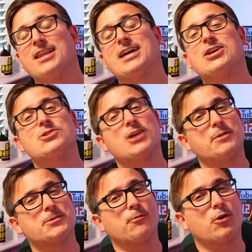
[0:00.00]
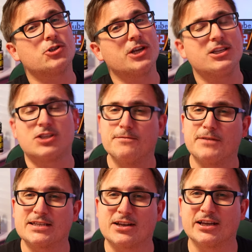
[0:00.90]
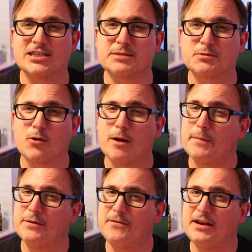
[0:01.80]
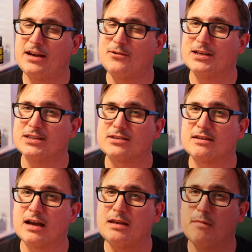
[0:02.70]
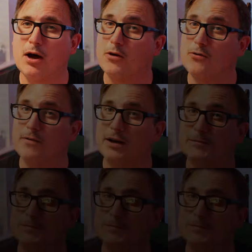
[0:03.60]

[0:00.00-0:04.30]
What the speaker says: Thank you so much for watching. Don't forget to like and subscribe. But for now, it's game over.